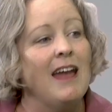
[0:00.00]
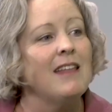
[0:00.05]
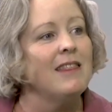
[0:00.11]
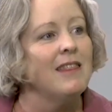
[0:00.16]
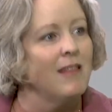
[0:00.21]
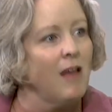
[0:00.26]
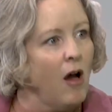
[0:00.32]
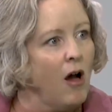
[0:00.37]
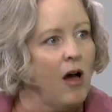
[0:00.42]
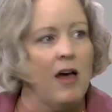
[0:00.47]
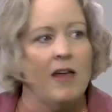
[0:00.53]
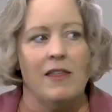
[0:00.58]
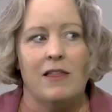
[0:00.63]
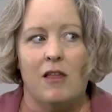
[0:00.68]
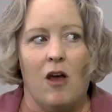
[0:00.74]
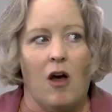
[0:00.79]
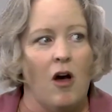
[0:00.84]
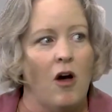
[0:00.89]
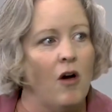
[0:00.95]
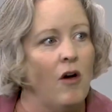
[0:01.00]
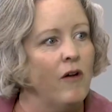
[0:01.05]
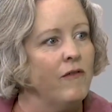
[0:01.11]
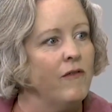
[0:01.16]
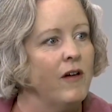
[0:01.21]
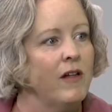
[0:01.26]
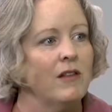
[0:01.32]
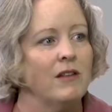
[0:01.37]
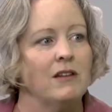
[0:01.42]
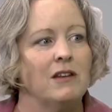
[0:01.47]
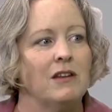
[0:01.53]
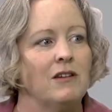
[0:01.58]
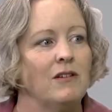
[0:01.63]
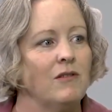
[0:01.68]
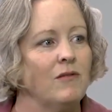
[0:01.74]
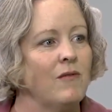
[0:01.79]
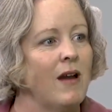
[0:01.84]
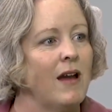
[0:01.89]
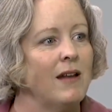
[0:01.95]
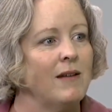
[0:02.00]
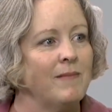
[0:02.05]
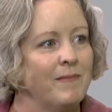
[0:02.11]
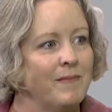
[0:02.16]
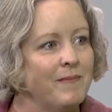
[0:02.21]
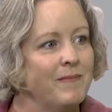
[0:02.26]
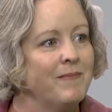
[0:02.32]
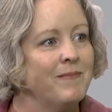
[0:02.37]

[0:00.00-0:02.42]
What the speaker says: and that's all volunteer run.